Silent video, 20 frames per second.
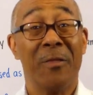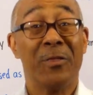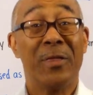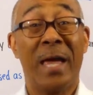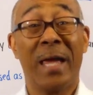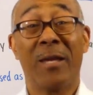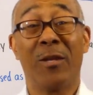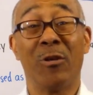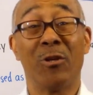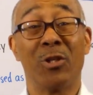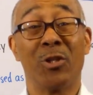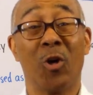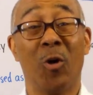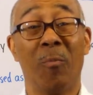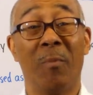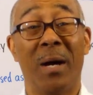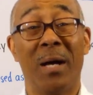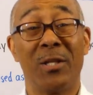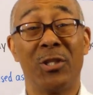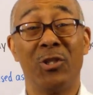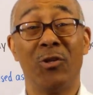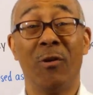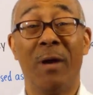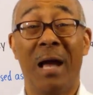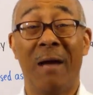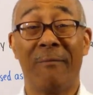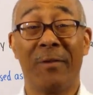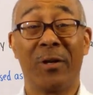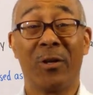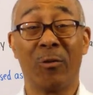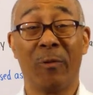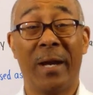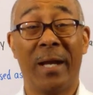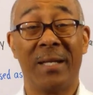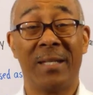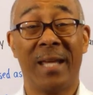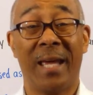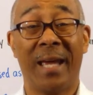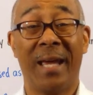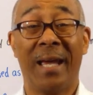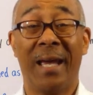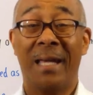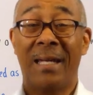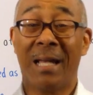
Thank you so much. You have a great day,